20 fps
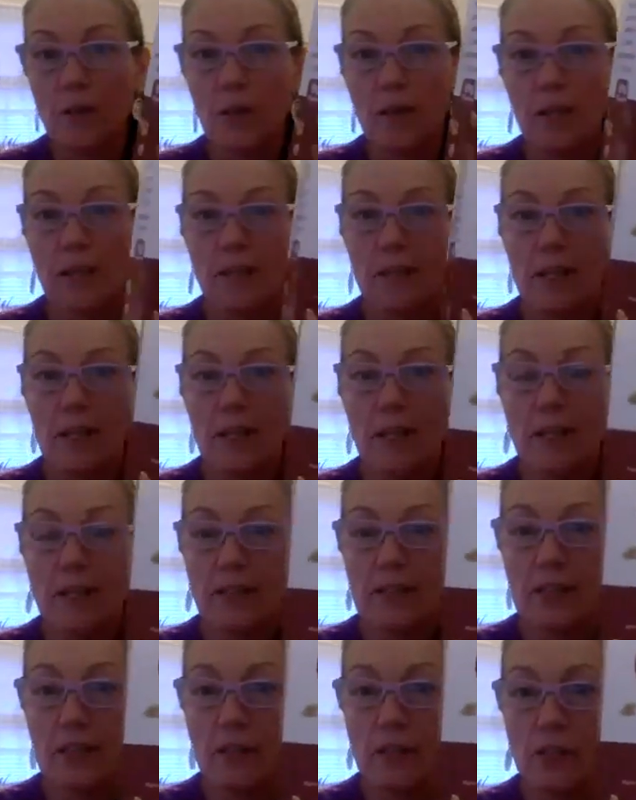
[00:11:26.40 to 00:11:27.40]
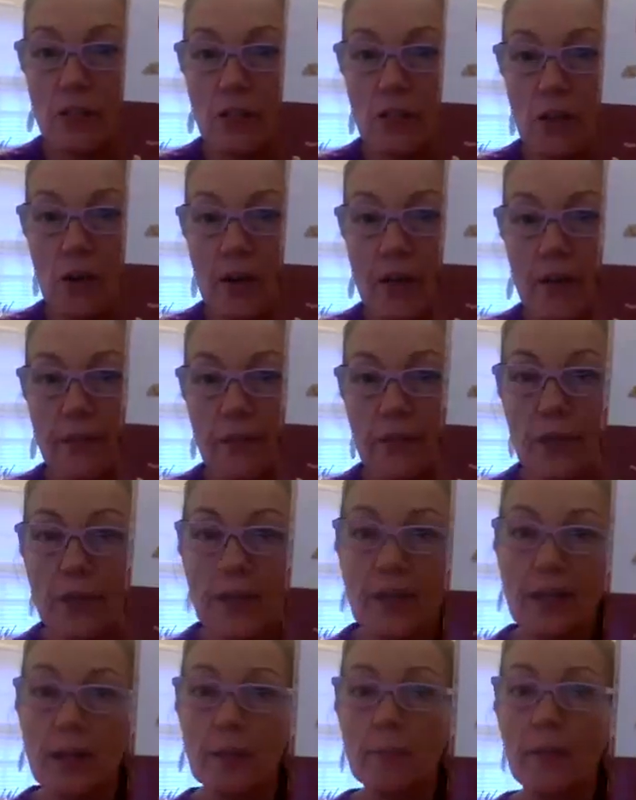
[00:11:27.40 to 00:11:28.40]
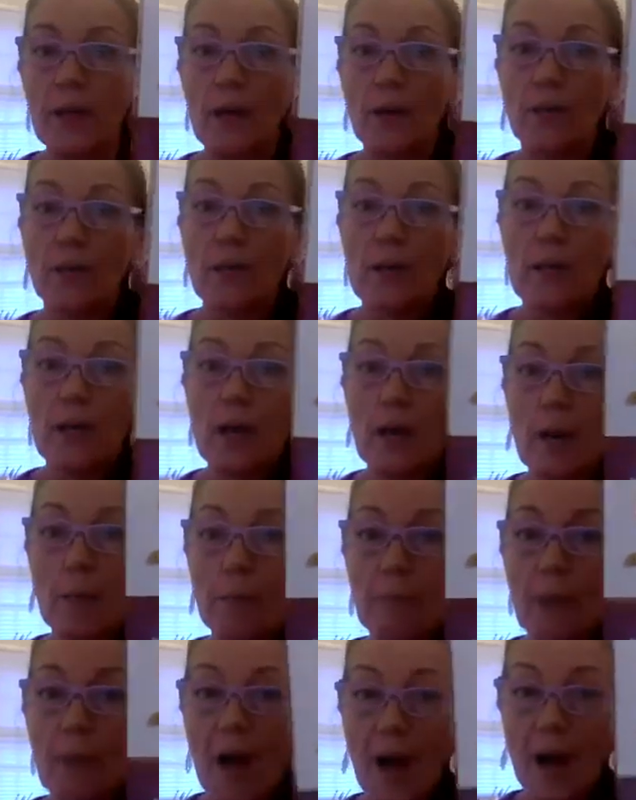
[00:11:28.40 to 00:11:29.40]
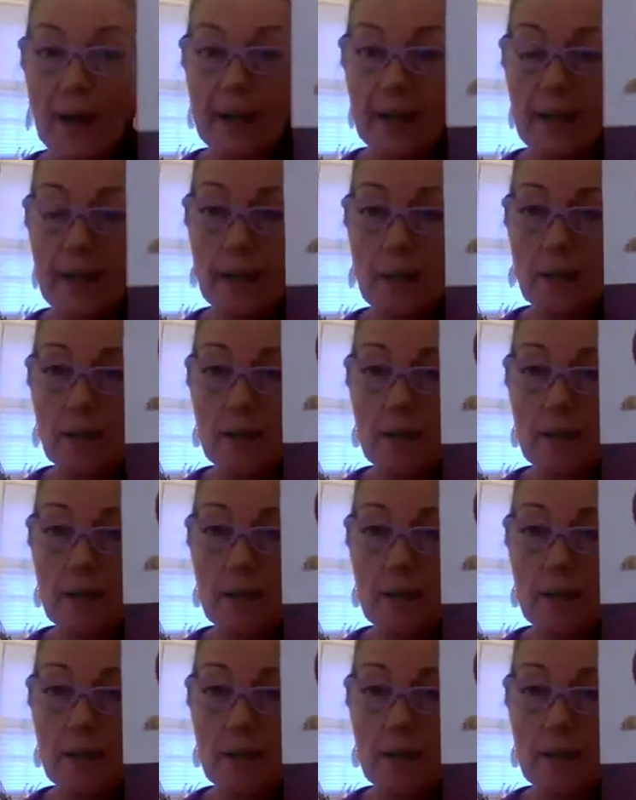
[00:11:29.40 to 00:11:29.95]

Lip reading: it's easy to start if you think about a body,